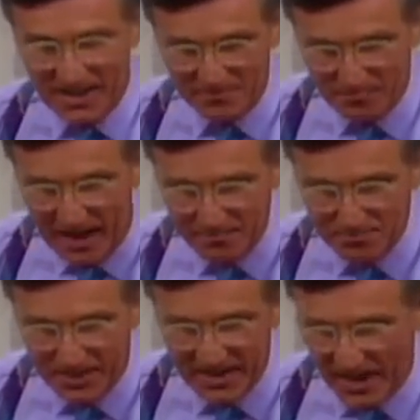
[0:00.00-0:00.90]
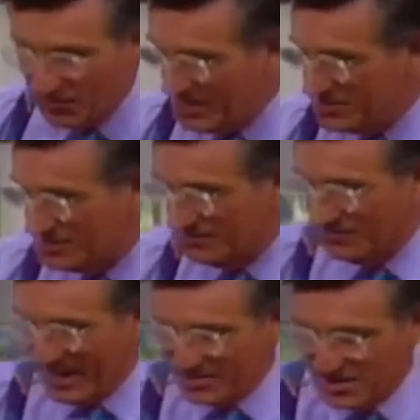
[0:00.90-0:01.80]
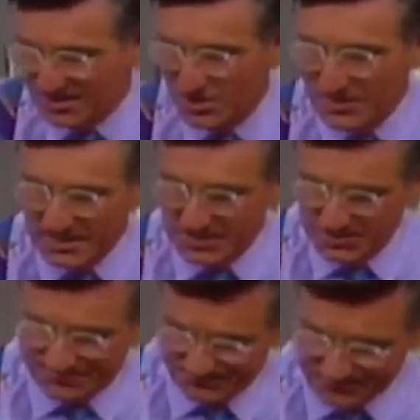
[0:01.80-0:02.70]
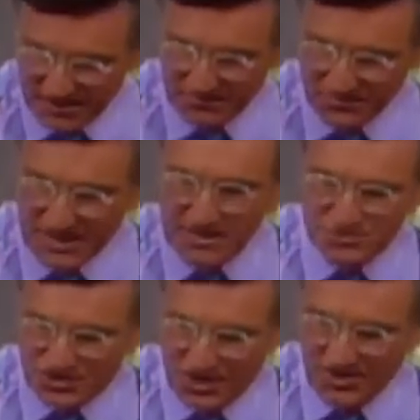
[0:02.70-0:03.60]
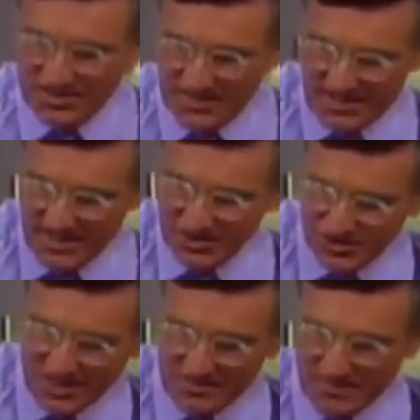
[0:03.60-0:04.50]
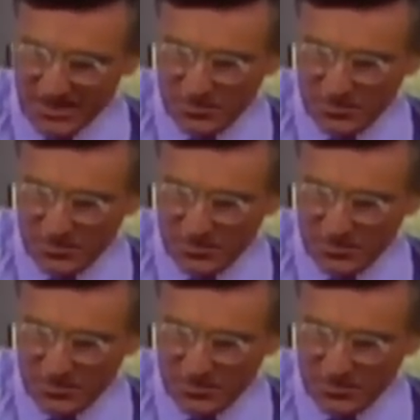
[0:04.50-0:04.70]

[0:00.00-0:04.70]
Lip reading: it might be a reason for actually doing this. Keep stirring the chicken, by